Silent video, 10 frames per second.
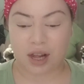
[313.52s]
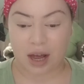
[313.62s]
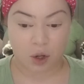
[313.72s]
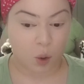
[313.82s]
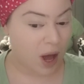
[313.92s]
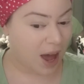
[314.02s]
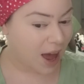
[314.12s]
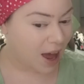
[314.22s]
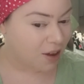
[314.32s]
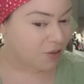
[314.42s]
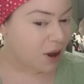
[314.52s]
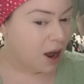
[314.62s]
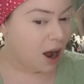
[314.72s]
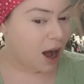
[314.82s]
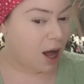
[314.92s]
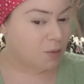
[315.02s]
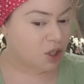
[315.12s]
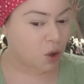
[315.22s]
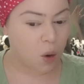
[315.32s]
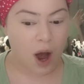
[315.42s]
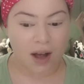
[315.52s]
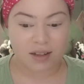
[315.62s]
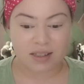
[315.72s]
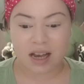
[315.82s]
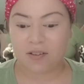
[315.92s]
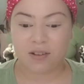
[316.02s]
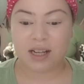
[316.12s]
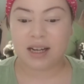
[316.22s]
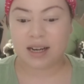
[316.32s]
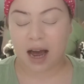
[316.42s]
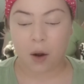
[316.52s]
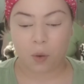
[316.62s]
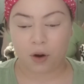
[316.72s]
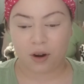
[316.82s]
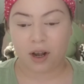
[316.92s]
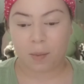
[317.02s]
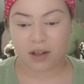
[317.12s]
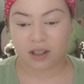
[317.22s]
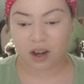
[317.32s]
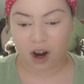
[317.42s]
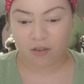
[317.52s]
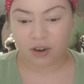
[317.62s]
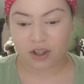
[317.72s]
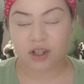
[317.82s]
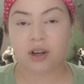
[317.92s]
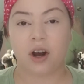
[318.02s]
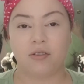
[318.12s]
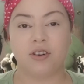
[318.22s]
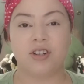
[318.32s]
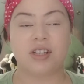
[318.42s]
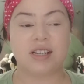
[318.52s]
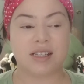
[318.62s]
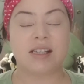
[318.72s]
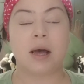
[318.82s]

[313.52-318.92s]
that you have. So definitely not worrying about the coverage. Coverage is